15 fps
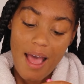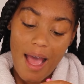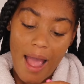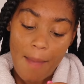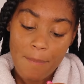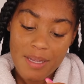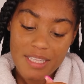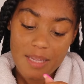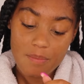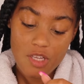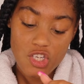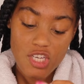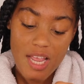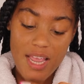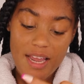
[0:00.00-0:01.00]
I picked up the
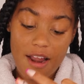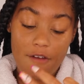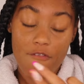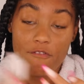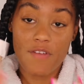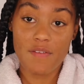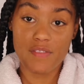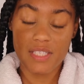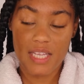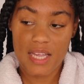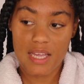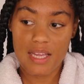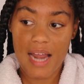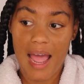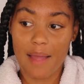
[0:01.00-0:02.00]
shade
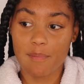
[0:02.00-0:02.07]
15.